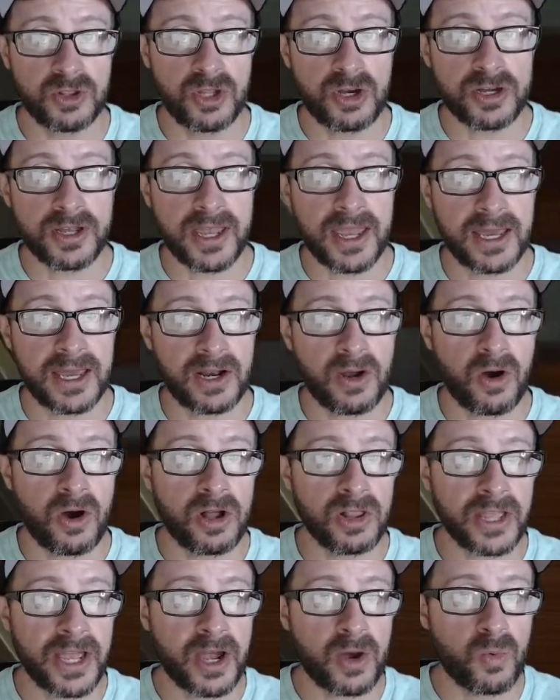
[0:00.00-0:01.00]
look at
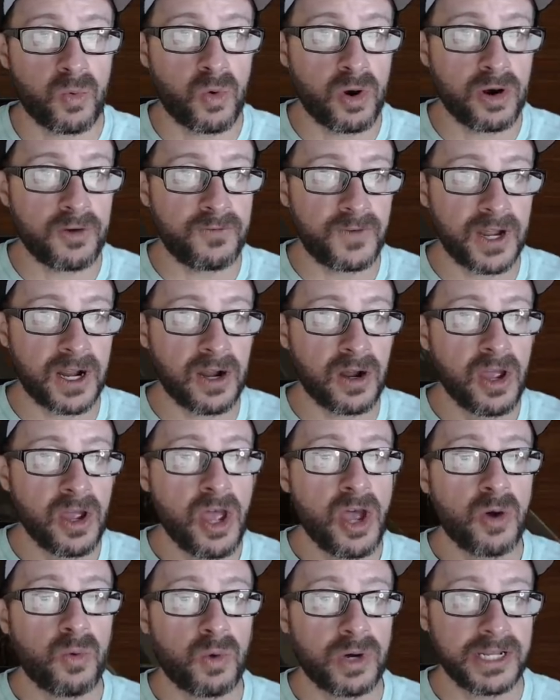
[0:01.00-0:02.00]
all-out warfare,
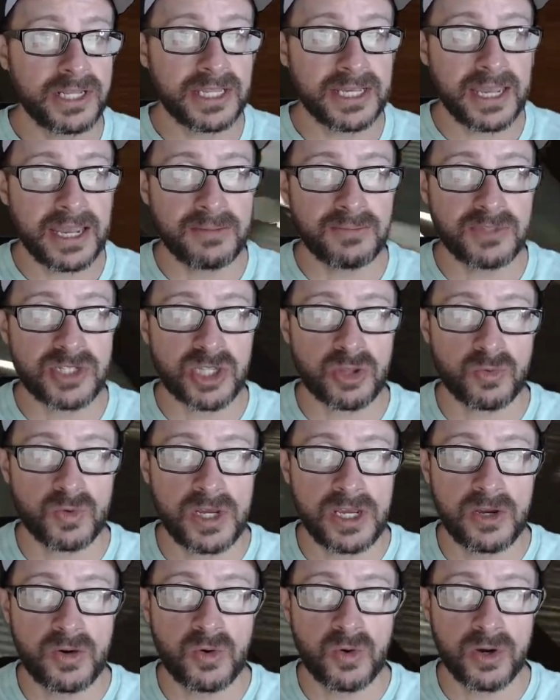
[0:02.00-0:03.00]
one of the game's
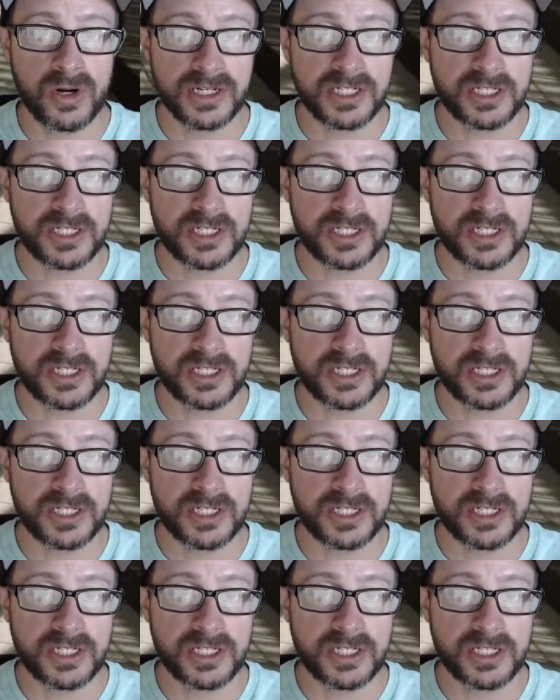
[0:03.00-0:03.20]
3 core